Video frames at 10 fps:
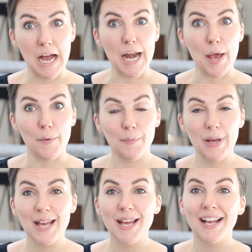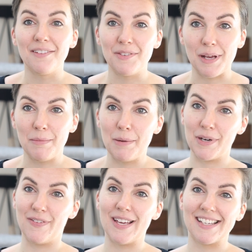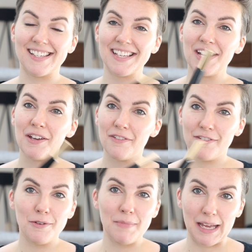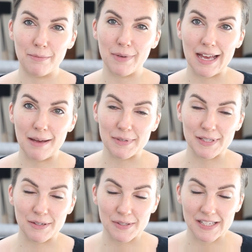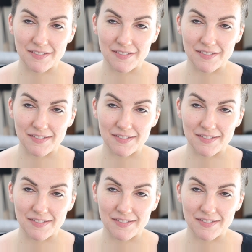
I know. If you saw my previous few makeup episodes,